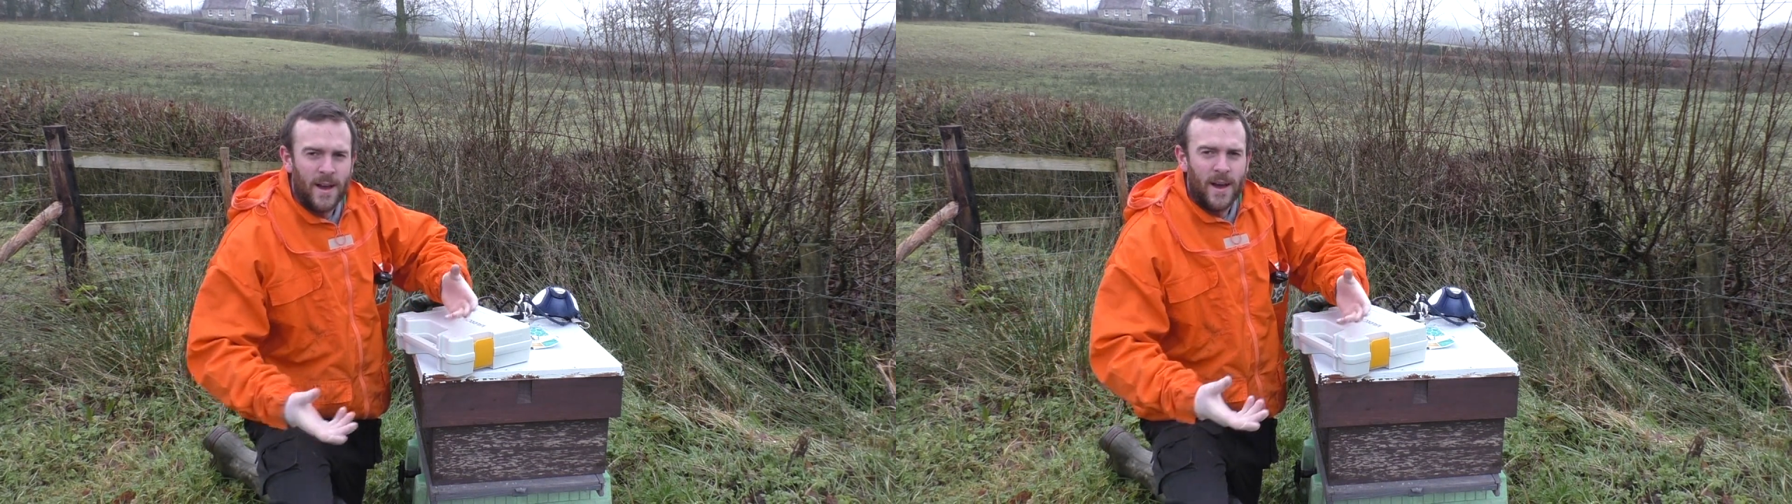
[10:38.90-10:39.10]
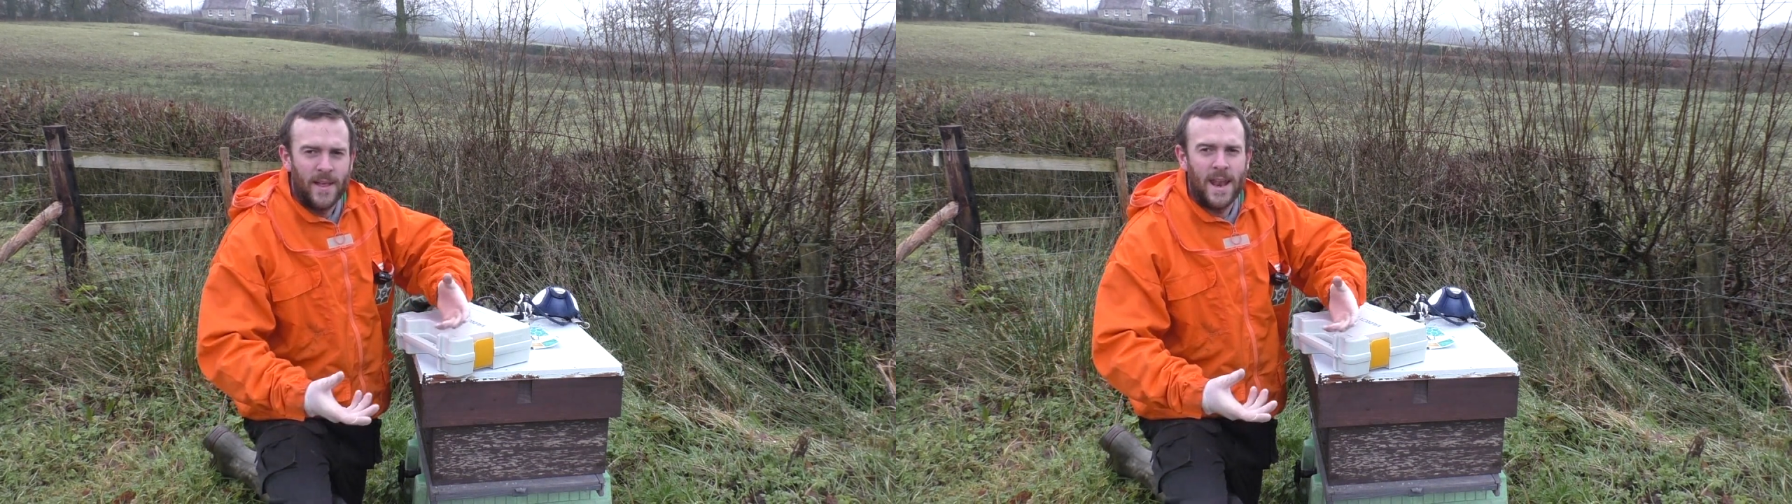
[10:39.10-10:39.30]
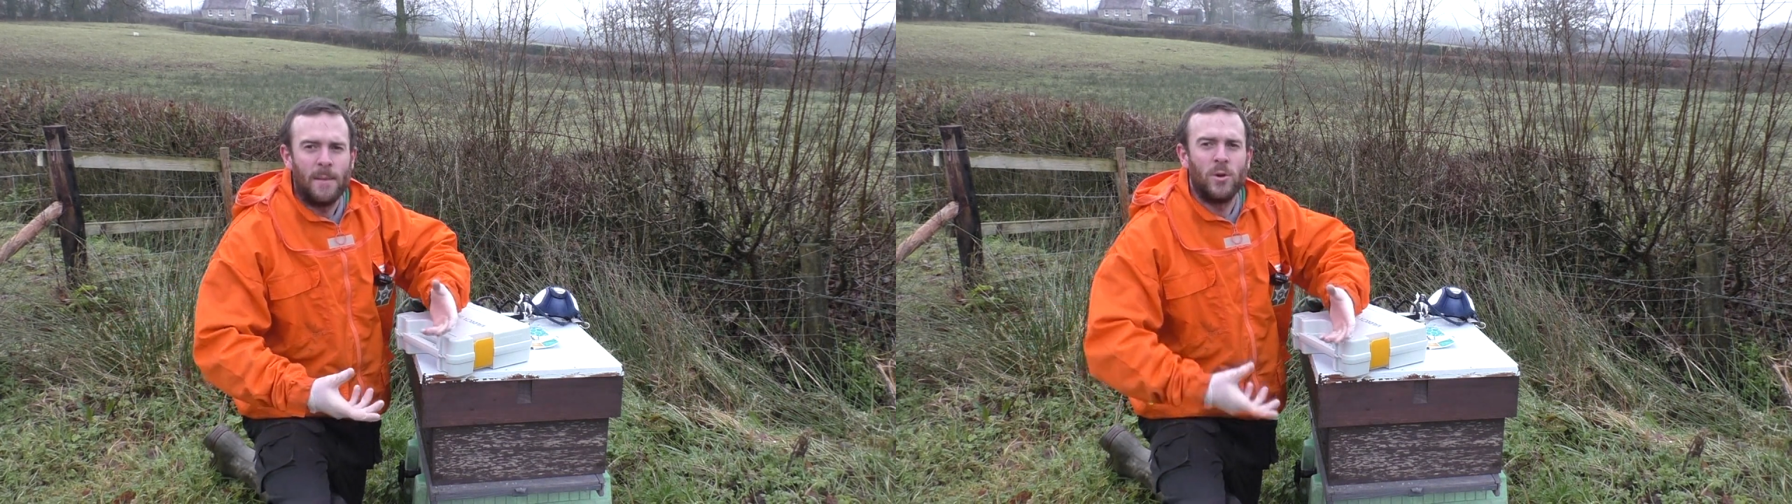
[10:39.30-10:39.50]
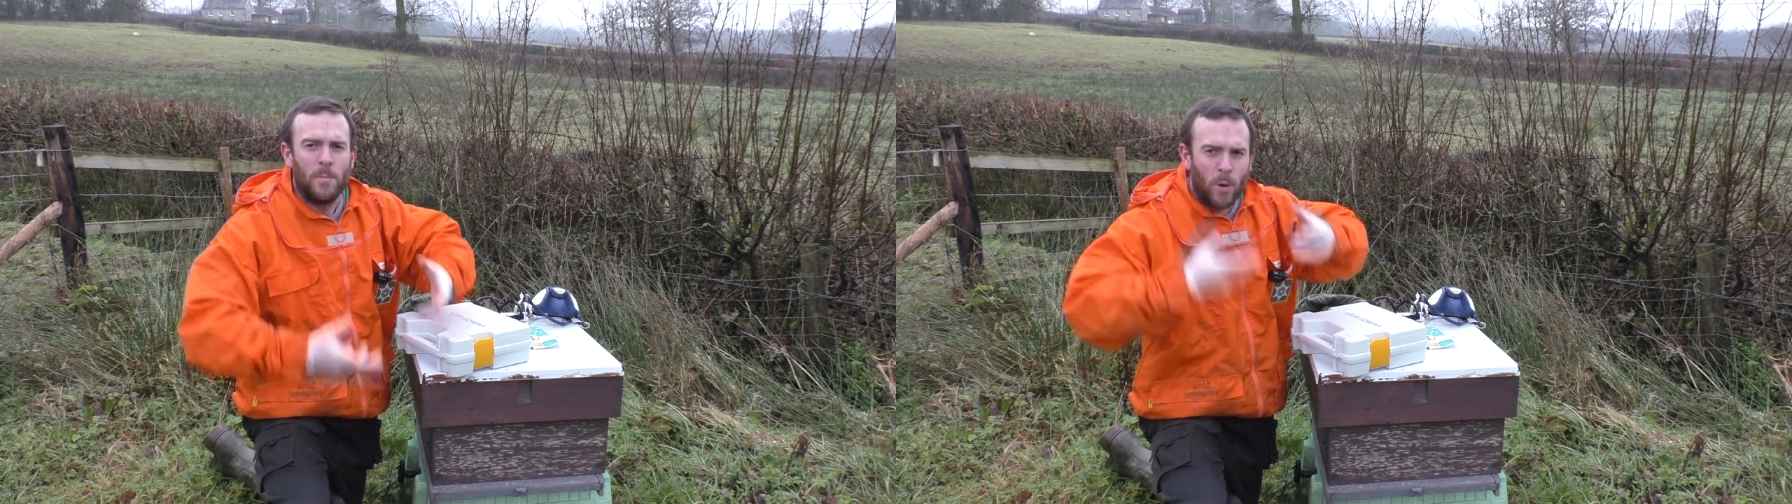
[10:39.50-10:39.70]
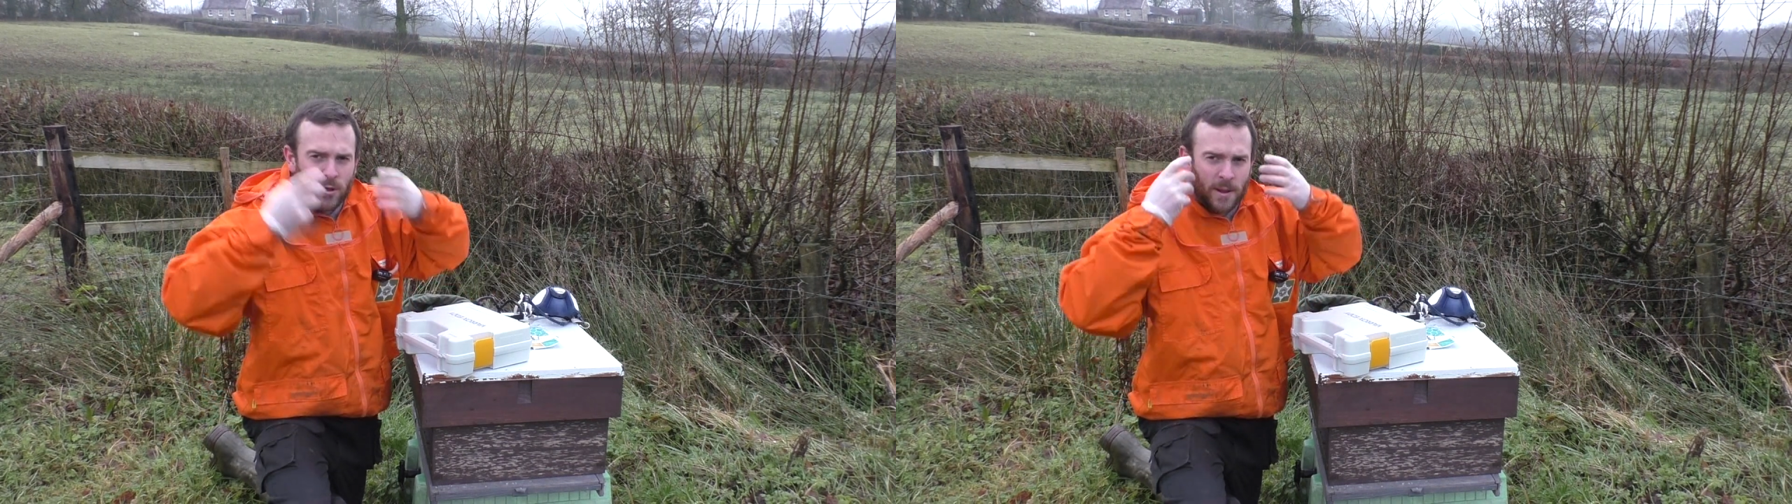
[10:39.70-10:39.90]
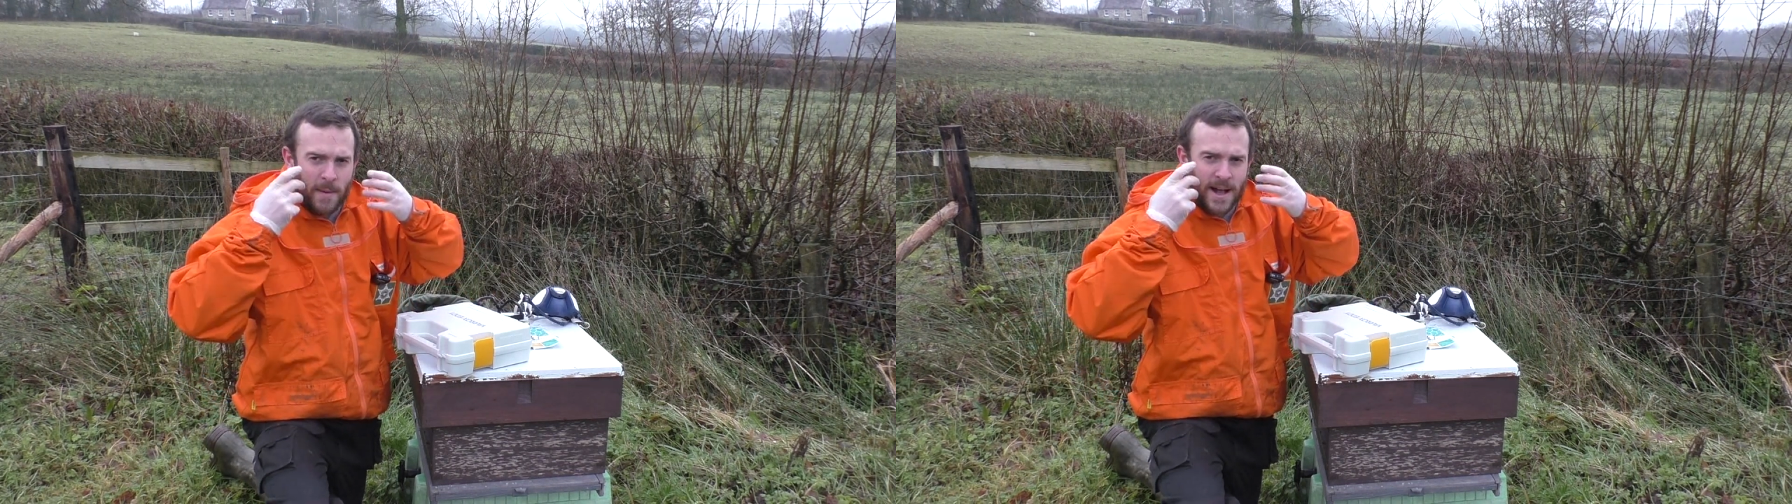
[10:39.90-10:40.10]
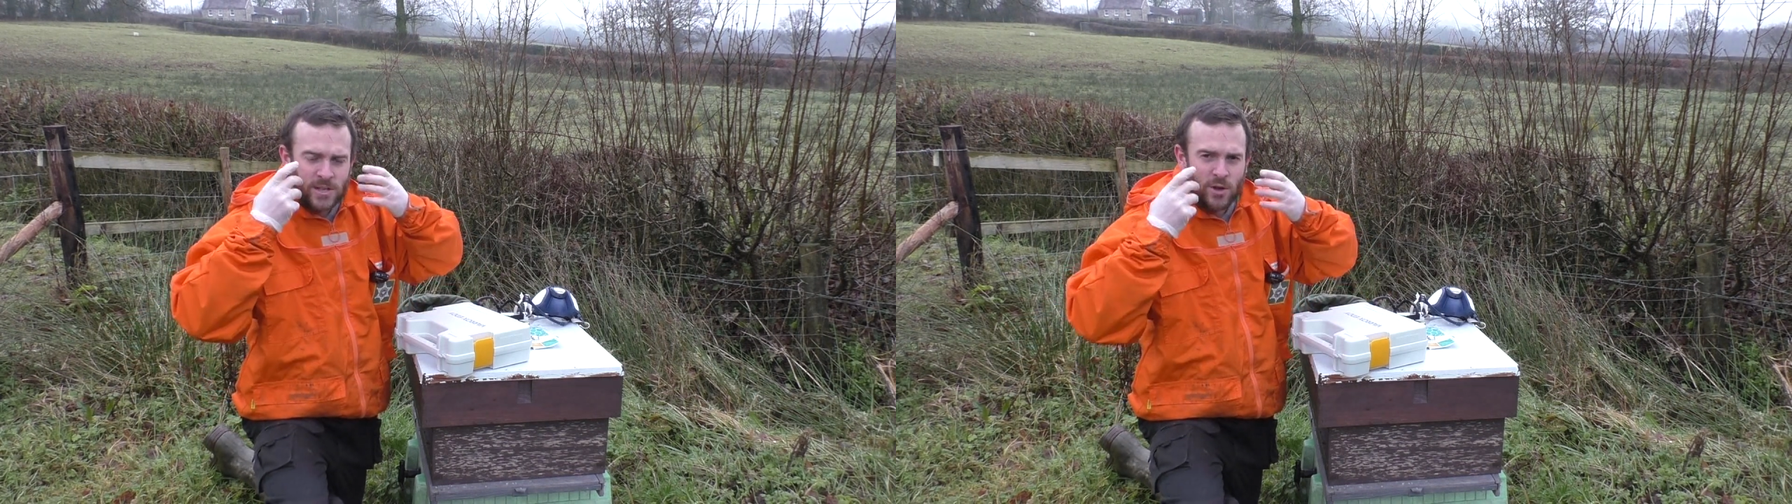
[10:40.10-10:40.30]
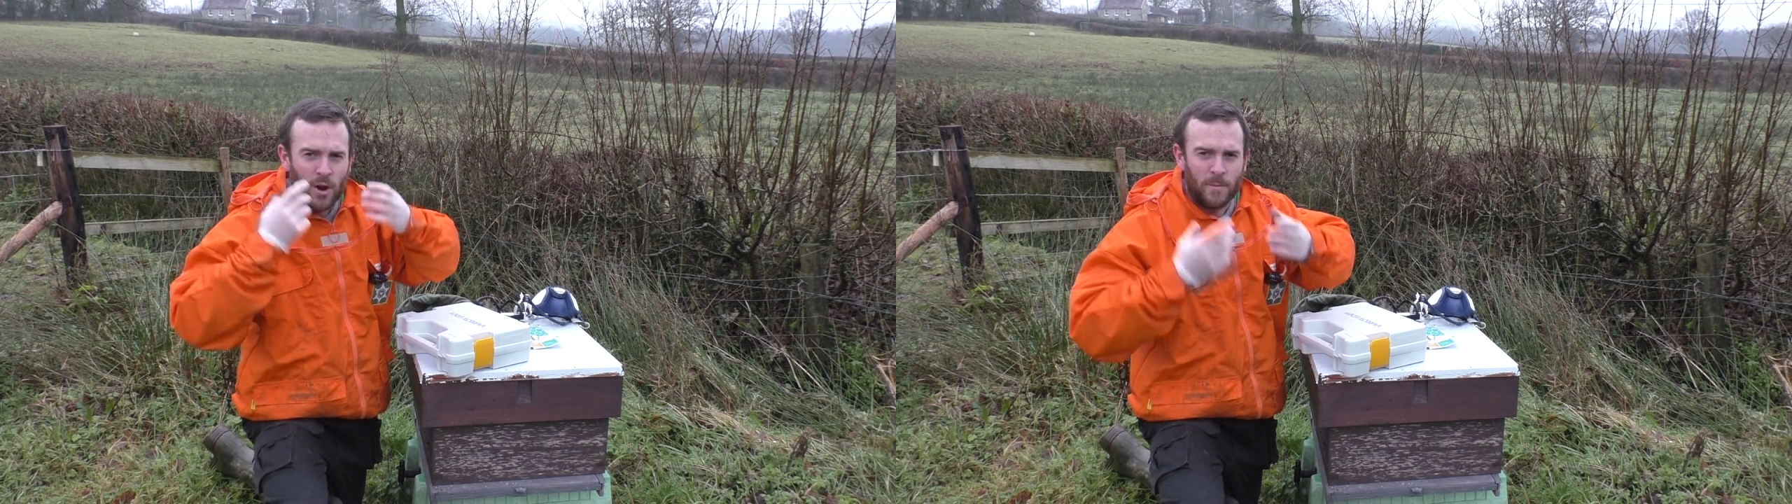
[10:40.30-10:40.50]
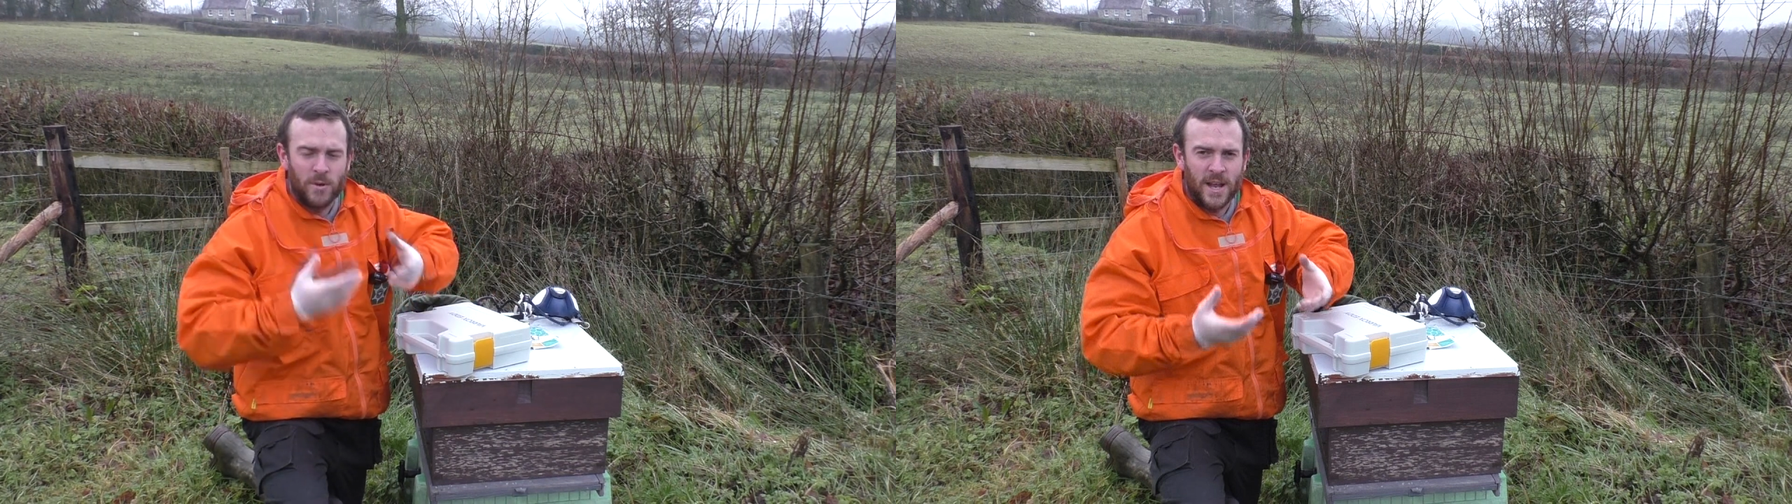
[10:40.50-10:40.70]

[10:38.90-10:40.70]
And then I'm going to put the mask on,